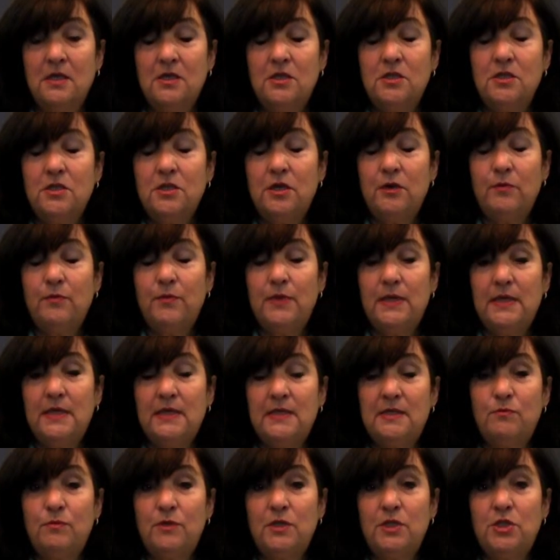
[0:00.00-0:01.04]
So
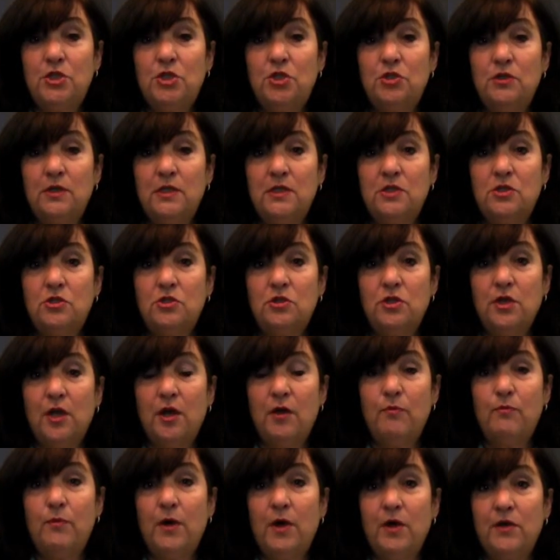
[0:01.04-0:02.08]
please be sure to
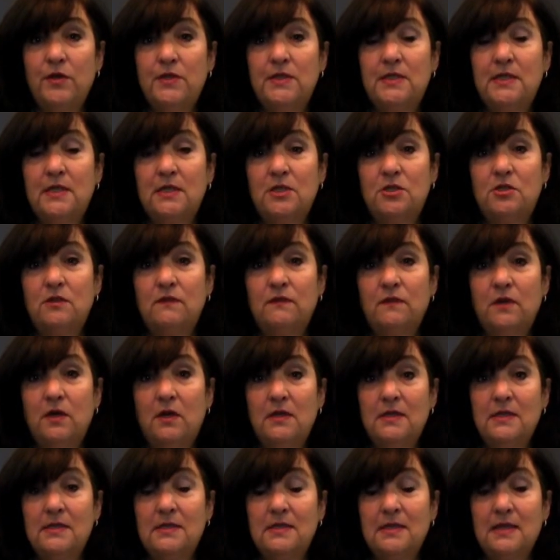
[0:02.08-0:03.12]
know both sets of
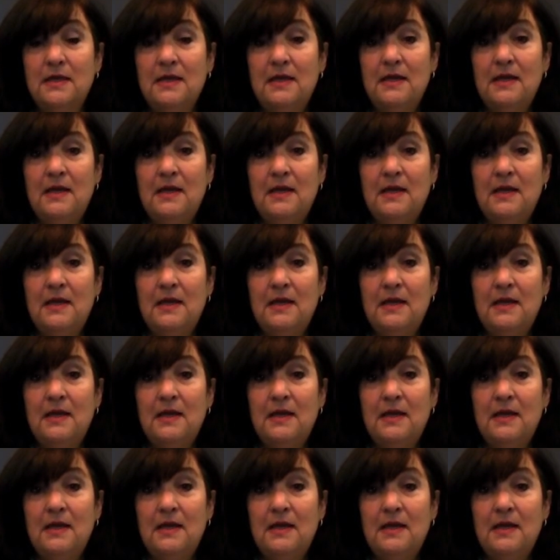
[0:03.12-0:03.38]
costs.